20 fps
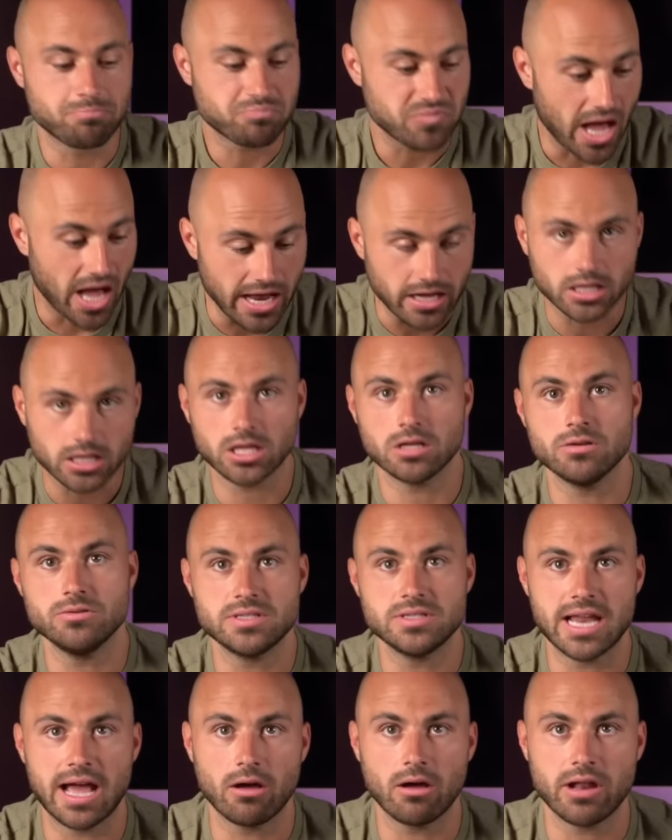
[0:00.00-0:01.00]
I
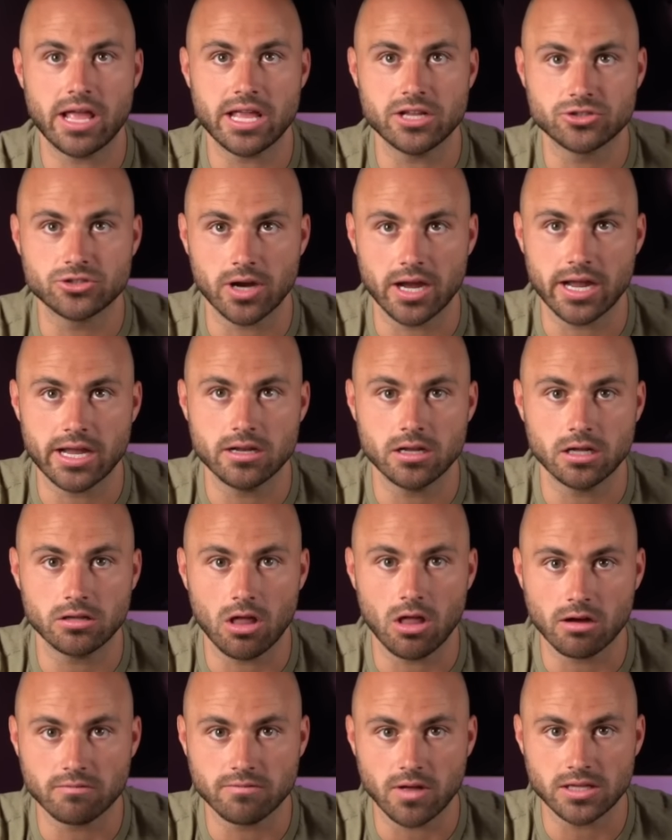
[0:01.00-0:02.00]
closed out a trade, a
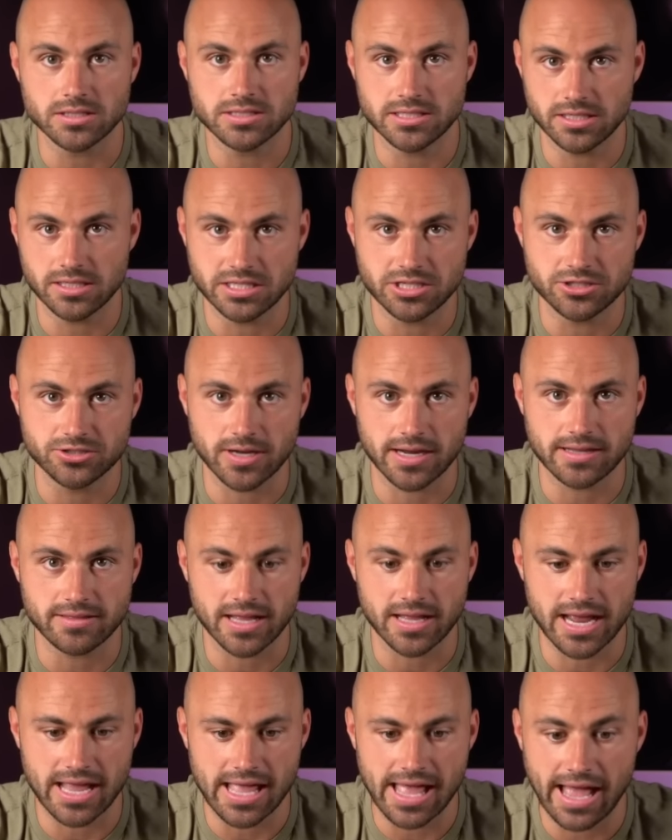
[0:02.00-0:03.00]
long volatility trade that
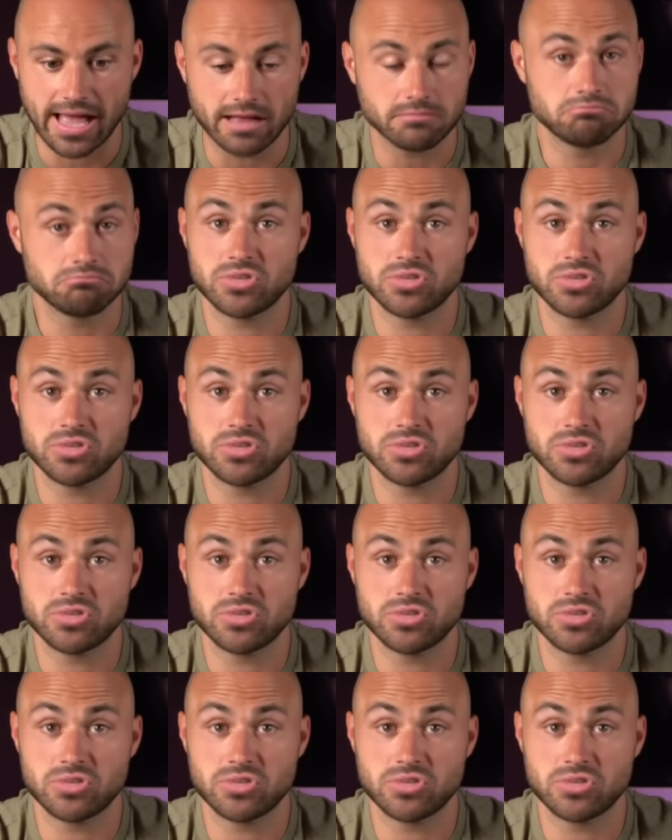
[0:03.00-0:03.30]
I had,